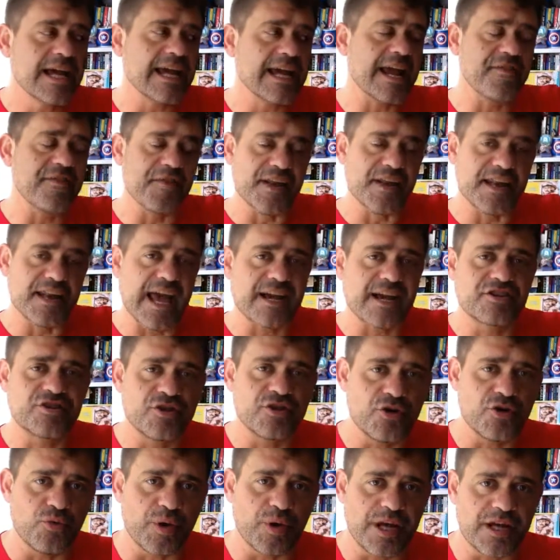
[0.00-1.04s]
In the next
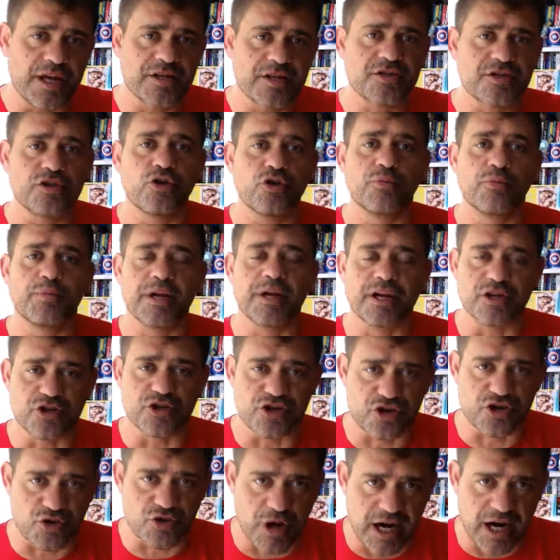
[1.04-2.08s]
2 weeks, you'll be
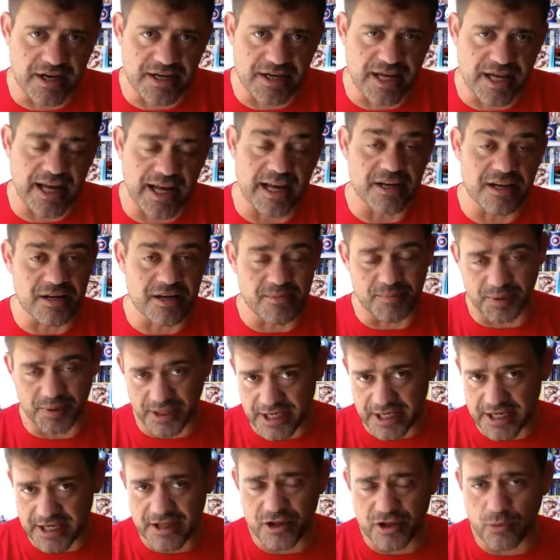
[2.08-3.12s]
constructing and
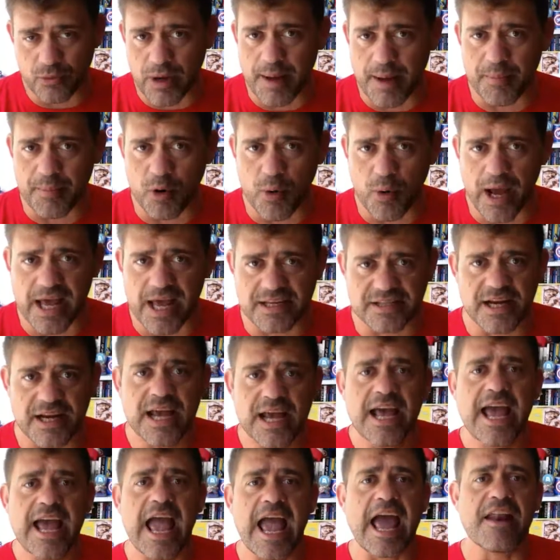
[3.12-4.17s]
completing the web quest
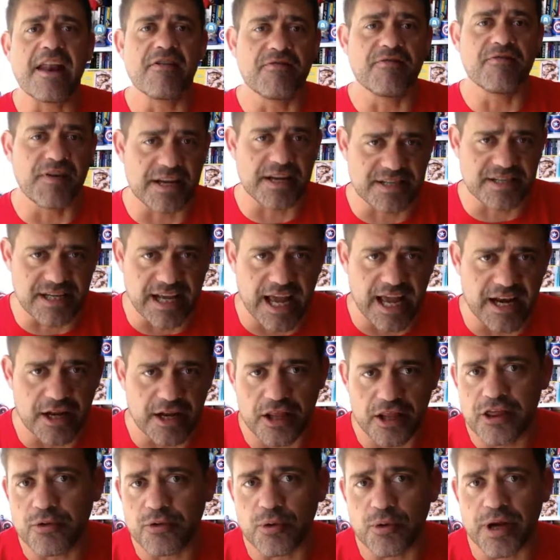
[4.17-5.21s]
and investigating
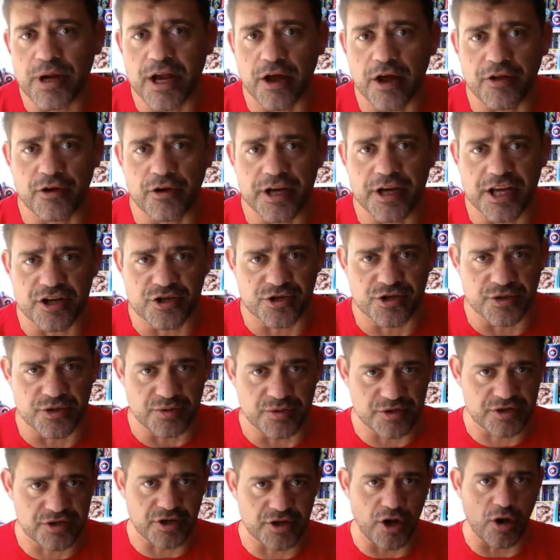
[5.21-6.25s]
3 other
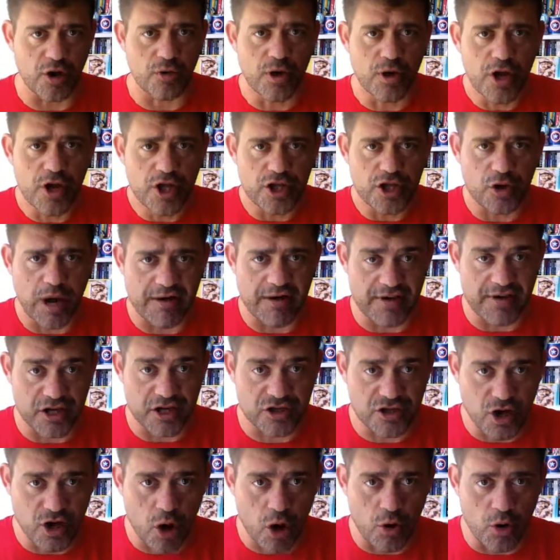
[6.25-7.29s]
issues. So you have a
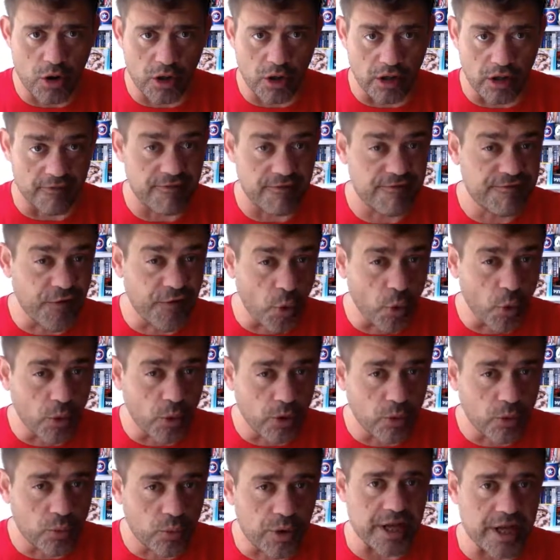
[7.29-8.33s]
total of
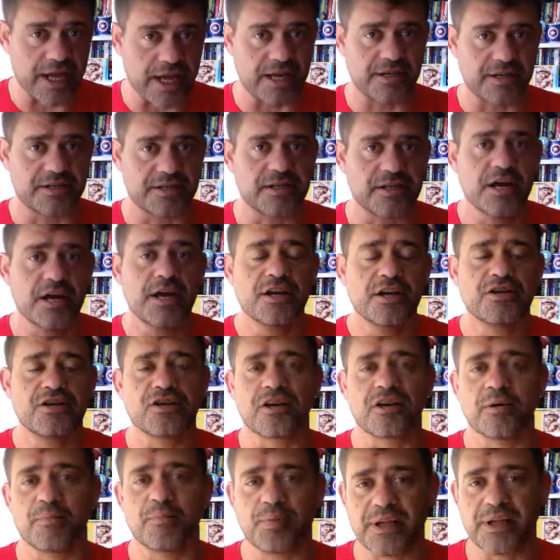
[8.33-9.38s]
4 weeks to
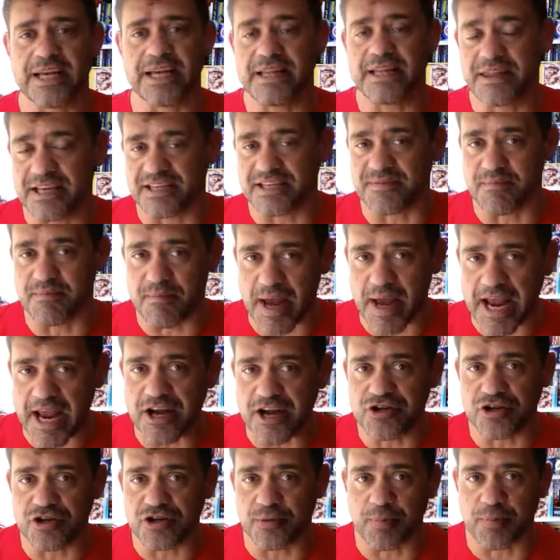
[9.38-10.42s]
complete this
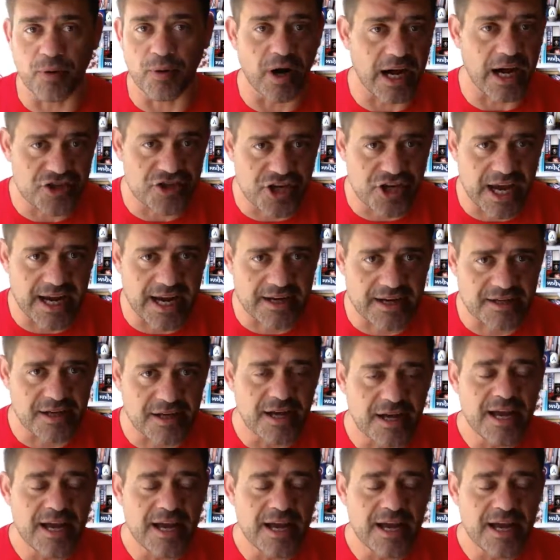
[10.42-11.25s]
major project,